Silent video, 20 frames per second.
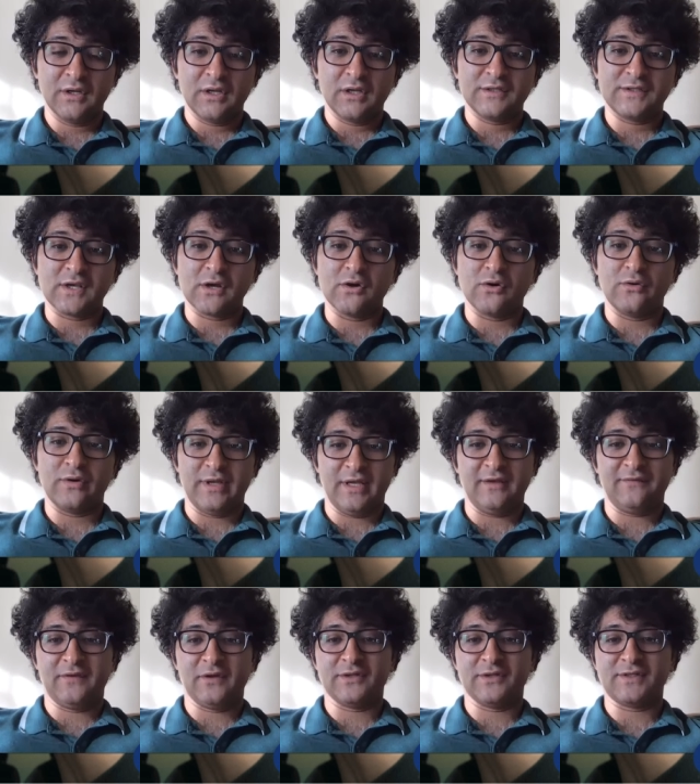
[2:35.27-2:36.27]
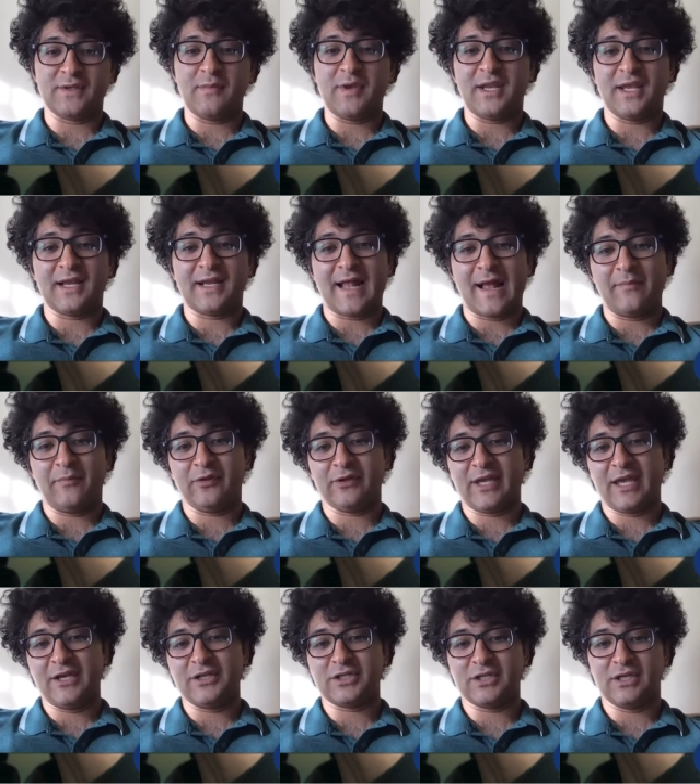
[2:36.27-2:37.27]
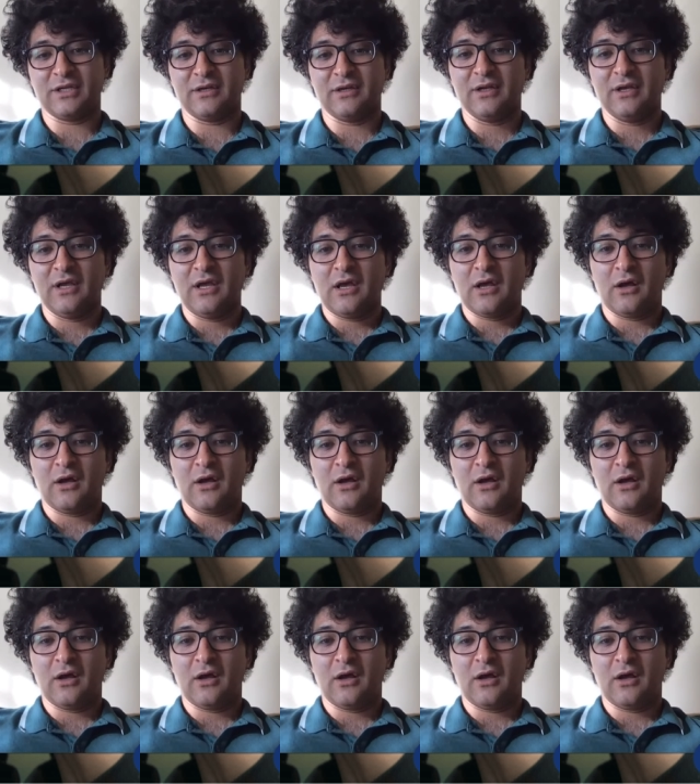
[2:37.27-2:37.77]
So if you're submitting an application